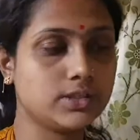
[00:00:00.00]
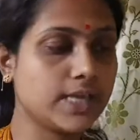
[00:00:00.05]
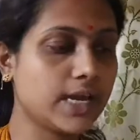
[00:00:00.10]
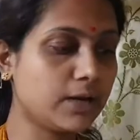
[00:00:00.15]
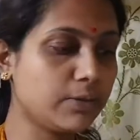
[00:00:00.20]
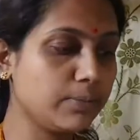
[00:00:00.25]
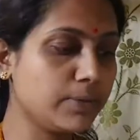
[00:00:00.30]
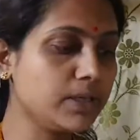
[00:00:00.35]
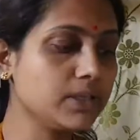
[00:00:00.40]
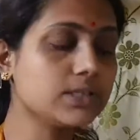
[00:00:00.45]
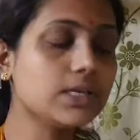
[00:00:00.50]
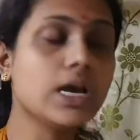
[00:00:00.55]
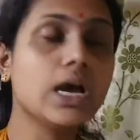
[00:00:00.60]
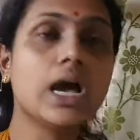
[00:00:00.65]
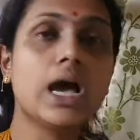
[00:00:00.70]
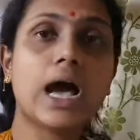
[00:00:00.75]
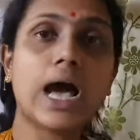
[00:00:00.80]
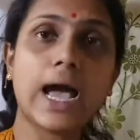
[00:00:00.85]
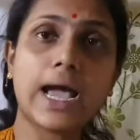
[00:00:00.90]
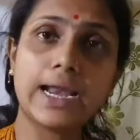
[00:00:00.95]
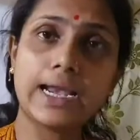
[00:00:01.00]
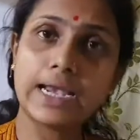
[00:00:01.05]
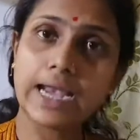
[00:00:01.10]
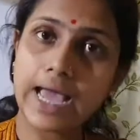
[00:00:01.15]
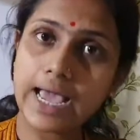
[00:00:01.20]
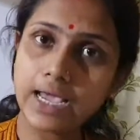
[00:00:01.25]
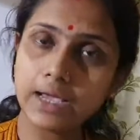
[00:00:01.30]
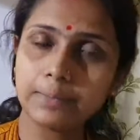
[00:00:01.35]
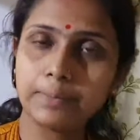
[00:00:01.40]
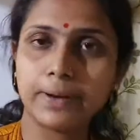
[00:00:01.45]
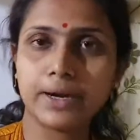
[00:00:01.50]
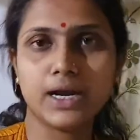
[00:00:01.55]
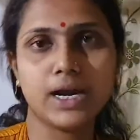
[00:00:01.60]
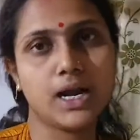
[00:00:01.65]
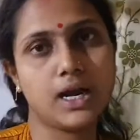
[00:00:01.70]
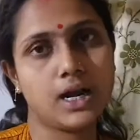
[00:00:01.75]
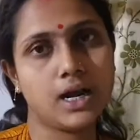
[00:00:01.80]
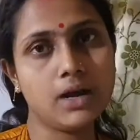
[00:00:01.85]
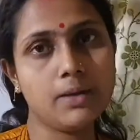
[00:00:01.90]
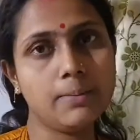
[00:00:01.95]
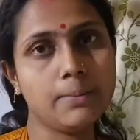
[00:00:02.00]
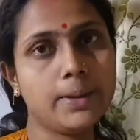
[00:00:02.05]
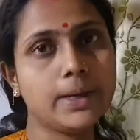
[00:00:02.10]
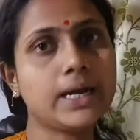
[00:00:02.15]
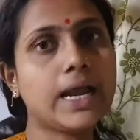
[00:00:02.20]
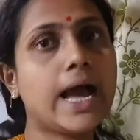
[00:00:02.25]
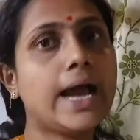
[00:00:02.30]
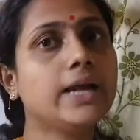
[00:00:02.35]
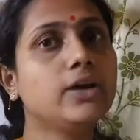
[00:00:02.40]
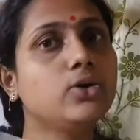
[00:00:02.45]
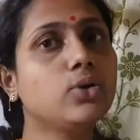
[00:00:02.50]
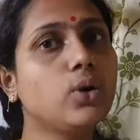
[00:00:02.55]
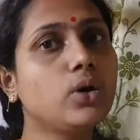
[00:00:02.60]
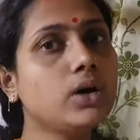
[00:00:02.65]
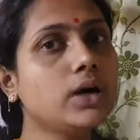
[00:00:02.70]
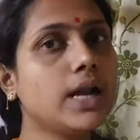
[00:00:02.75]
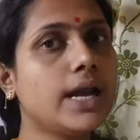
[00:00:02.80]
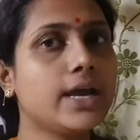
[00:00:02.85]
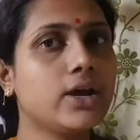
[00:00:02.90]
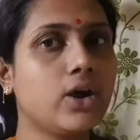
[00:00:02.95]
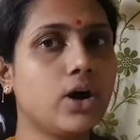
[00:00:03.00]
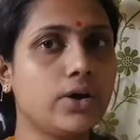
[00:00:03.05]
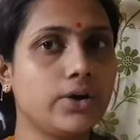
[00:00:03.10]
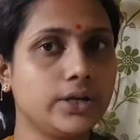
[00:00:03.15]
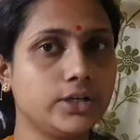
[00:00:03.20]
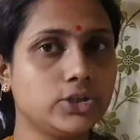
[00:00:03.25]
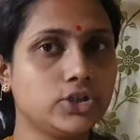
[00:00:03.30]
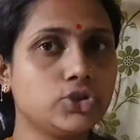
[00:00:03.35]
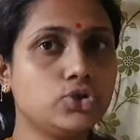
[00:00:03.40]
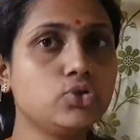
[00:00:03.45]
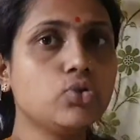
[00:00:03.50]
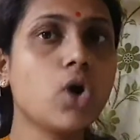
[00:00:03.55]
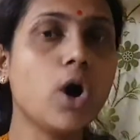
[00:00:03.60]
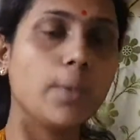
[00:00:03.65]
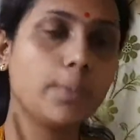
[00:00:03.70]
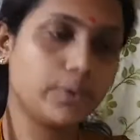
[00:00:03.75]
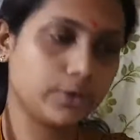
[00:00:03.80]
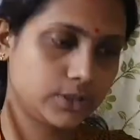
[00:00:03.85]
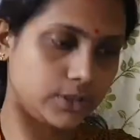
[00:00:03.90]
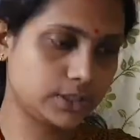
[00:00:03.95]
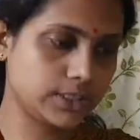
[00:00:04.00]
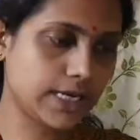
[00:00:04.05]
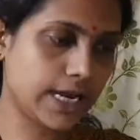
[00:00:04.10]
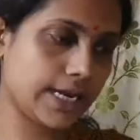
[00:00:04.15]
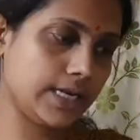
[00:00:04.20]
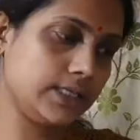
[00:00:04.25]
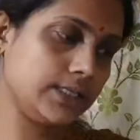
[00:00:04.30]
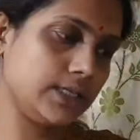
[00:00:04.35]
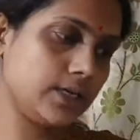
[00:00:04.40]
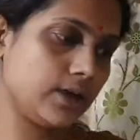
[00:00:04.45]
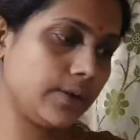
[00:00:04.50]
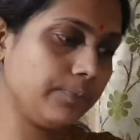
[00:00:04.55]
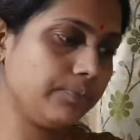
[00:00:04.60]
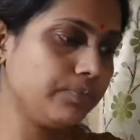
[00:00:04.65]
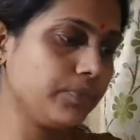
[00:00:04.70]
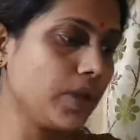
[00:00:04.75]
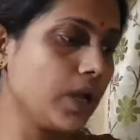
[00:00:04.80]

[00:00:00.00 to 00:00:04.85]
That means I like banana, but I don't like orange. Two opposite idea.